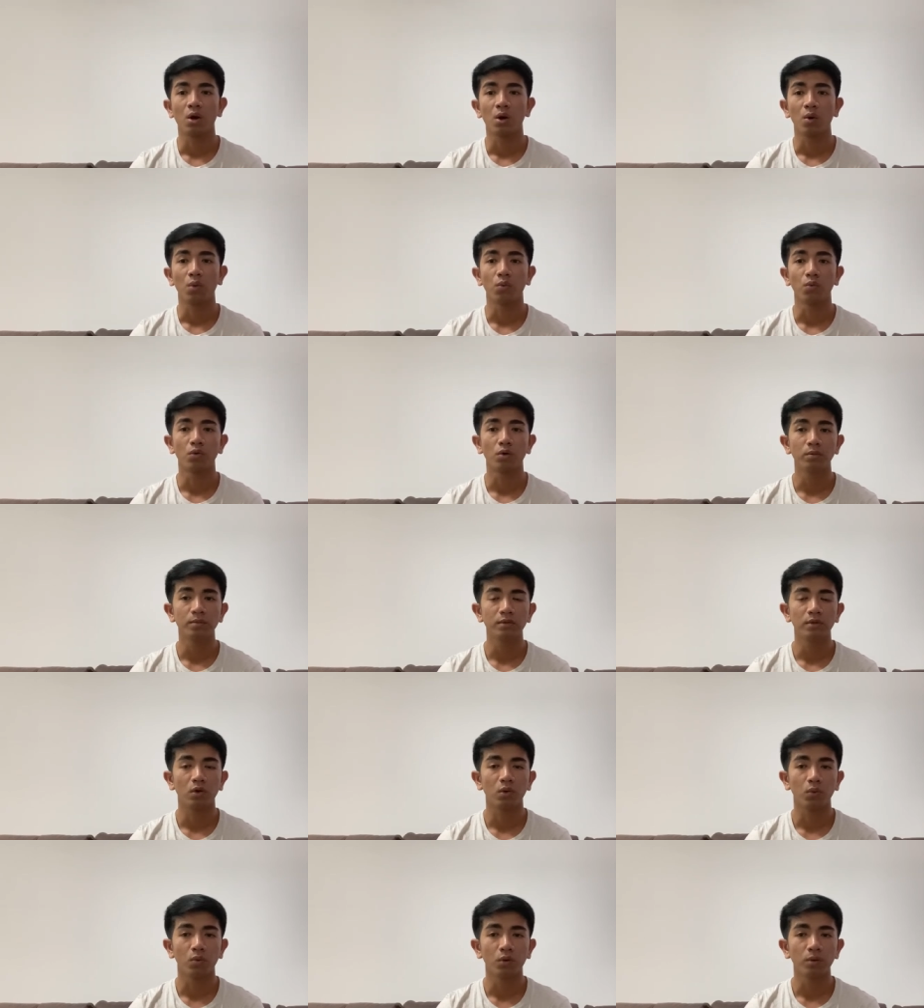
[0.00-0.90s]
Wom
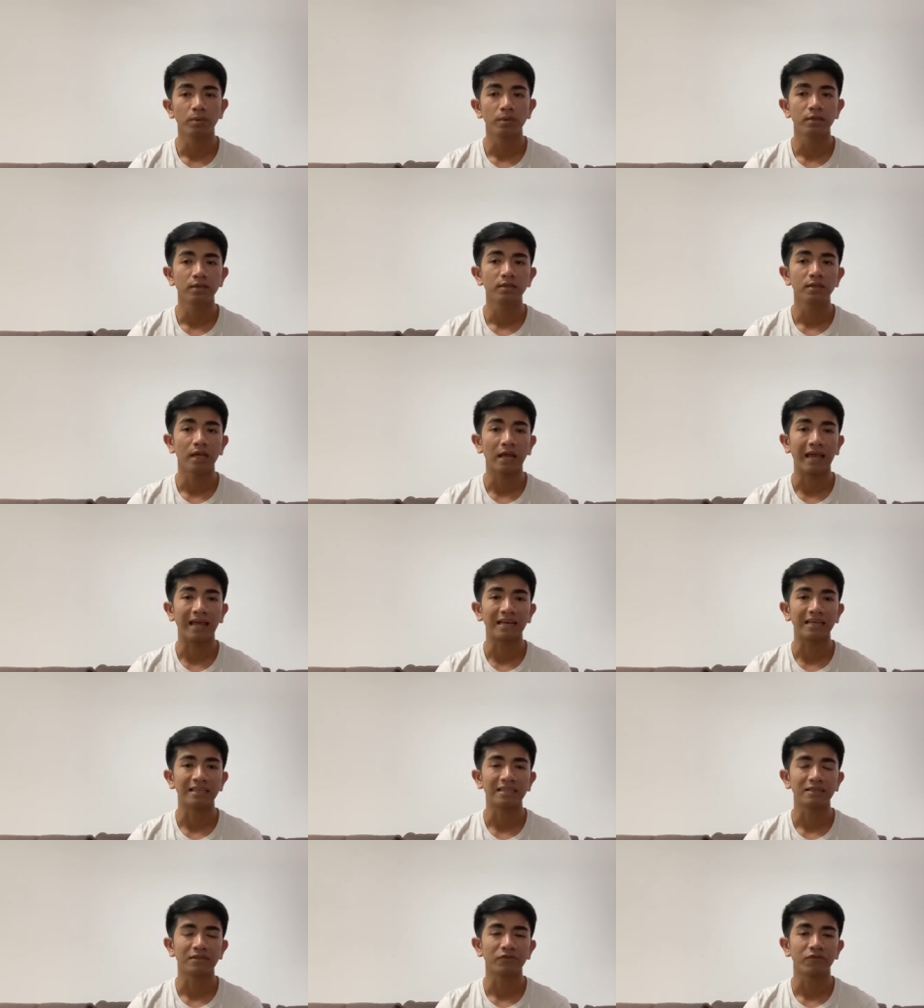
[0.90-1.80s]
women in
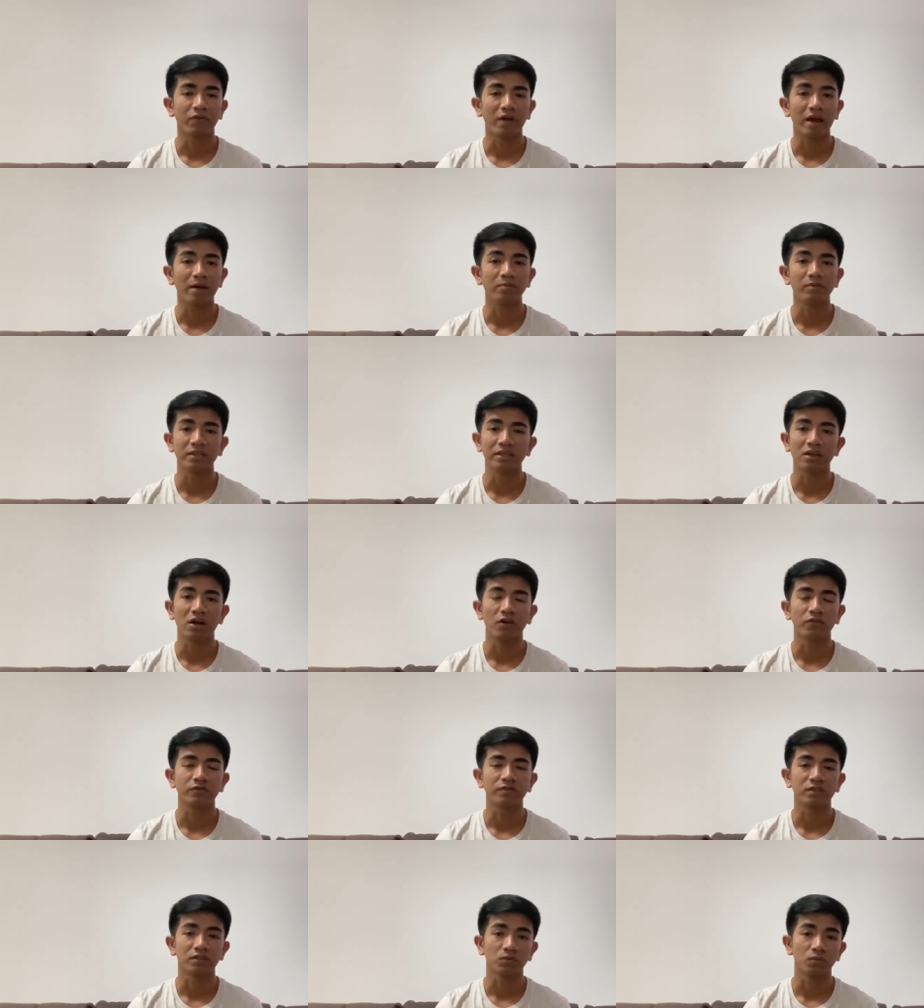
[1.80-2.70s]
the family
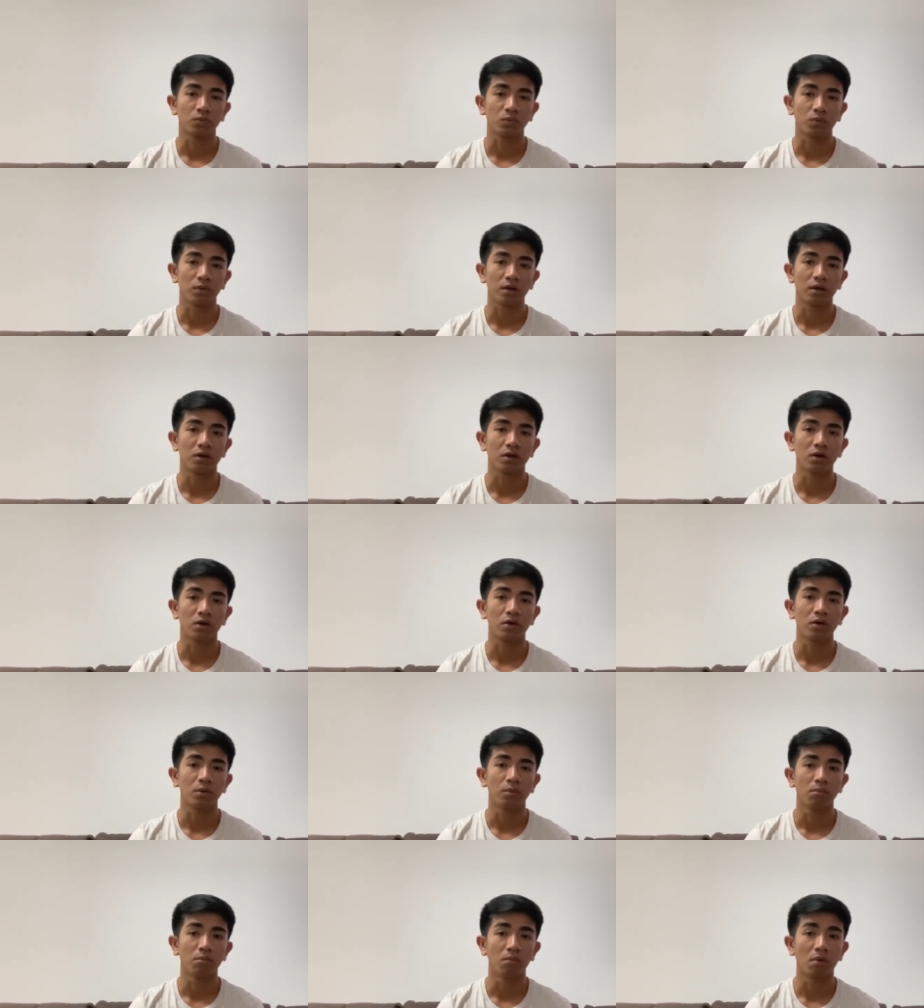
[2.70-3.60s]
often wear
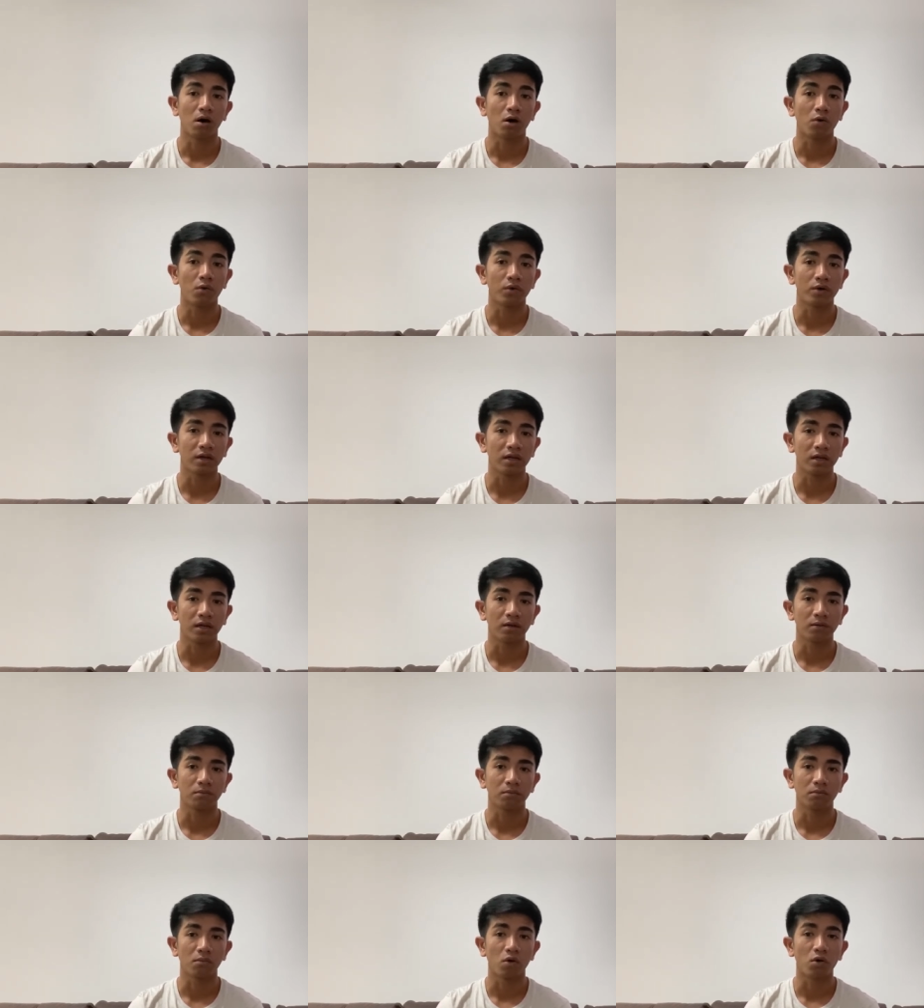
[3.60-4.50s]
mourning,
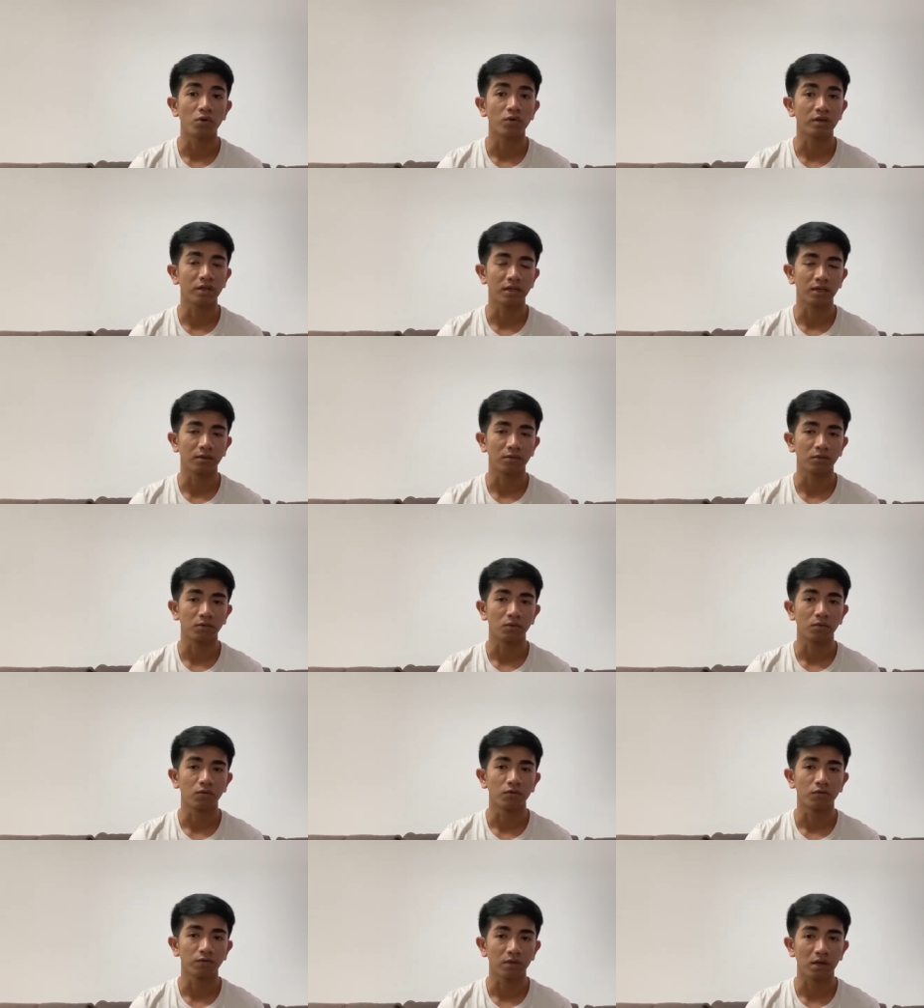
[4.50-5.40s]
mourning
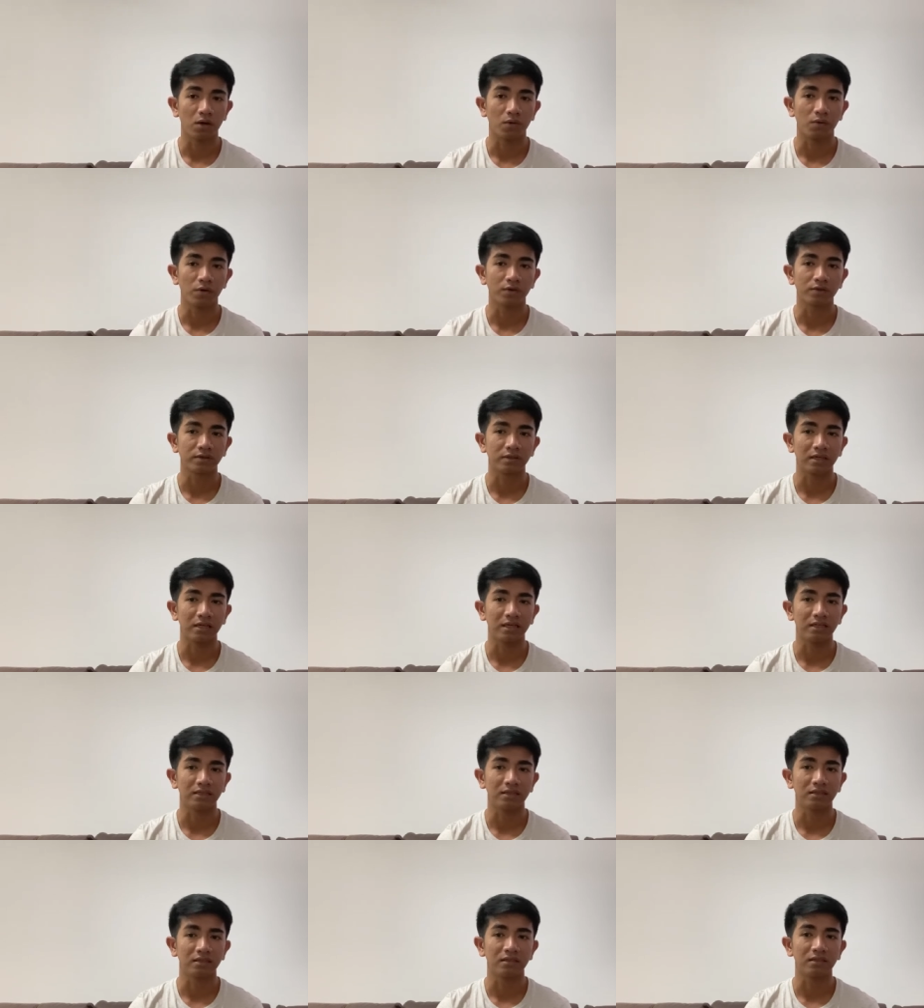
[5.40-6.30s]
flowers
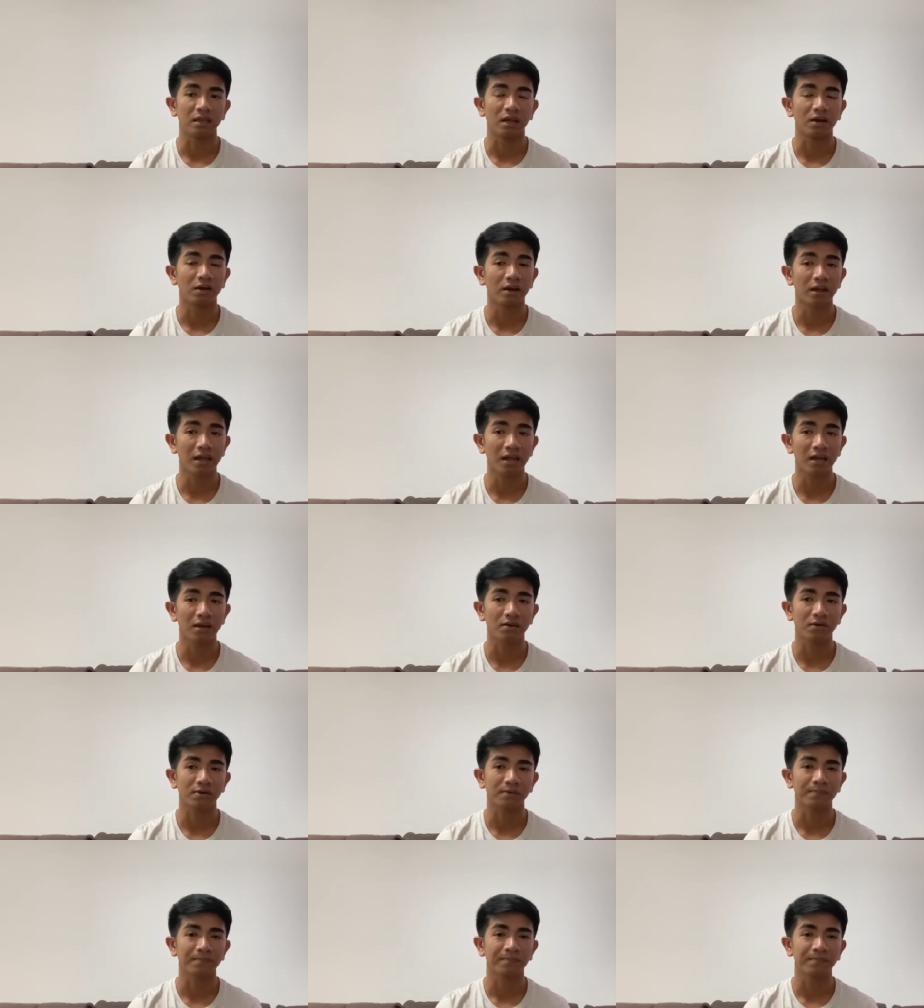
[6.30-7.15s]
in their hair.